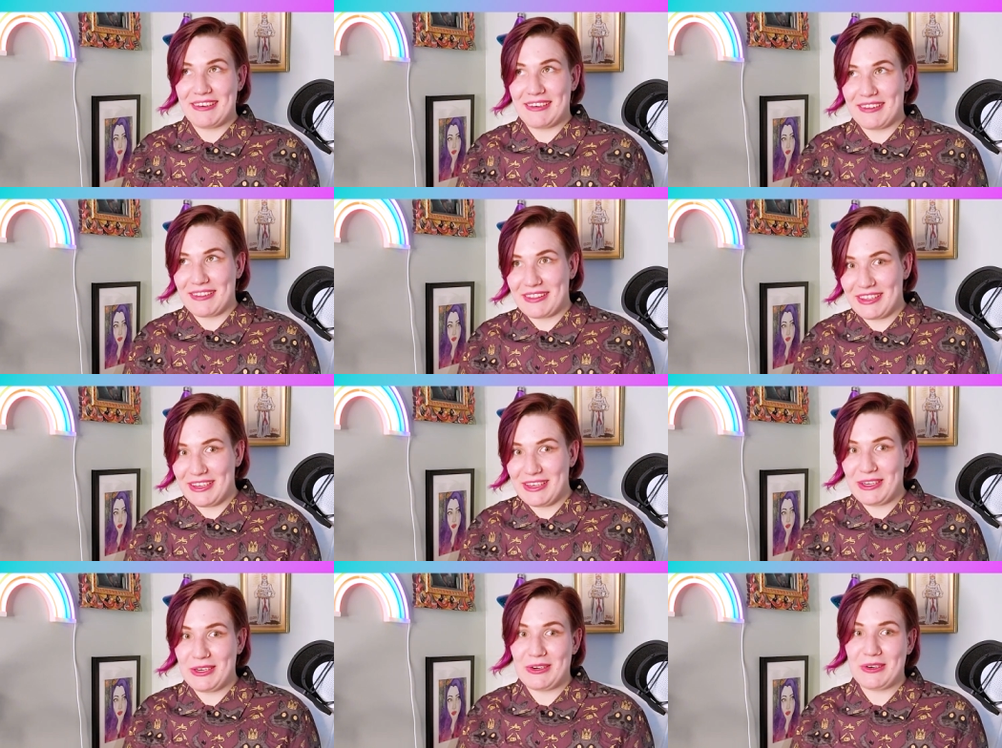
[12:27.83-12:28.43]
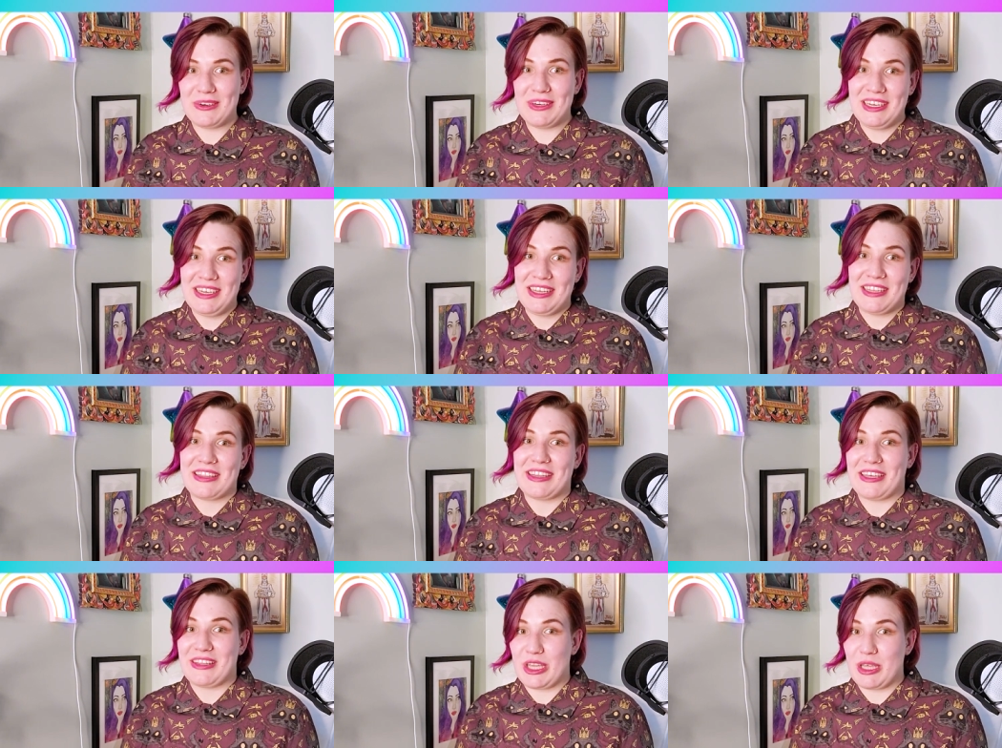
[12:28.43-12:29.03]
Although,
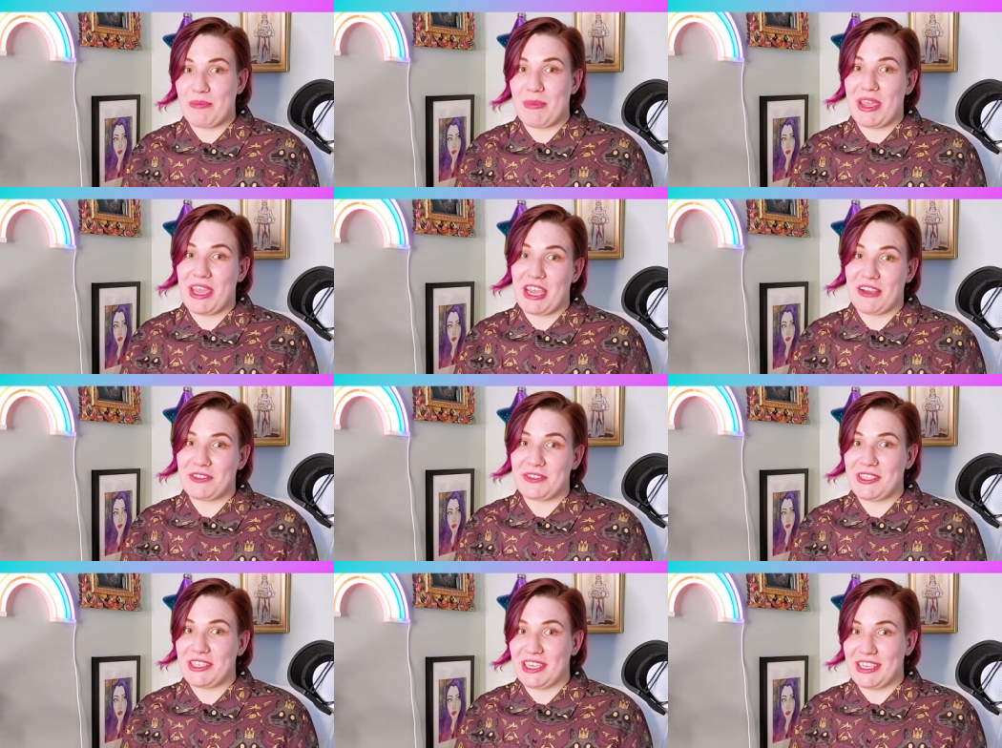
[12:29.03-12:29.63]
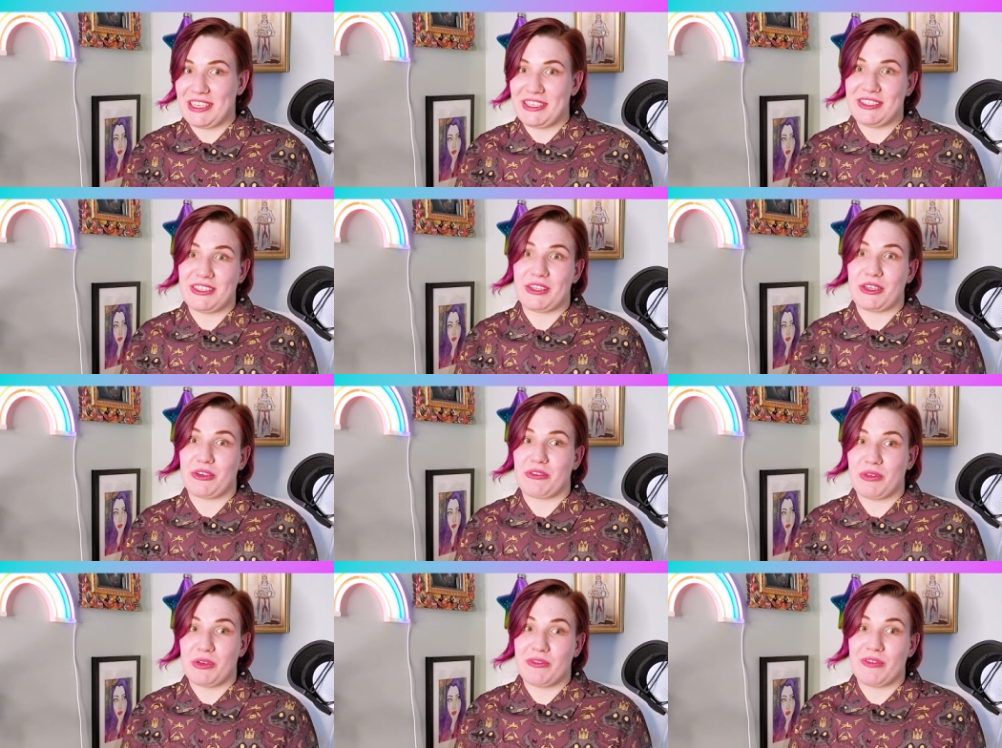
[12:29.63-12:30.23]
then they may have to get into the
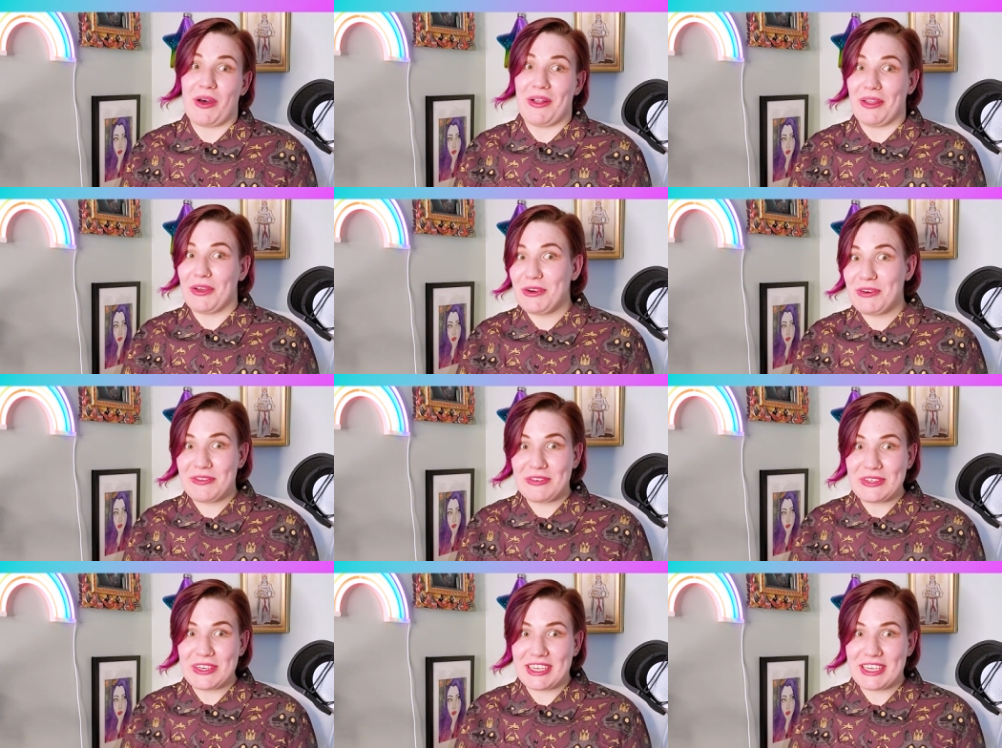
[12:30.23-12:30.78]
groove all over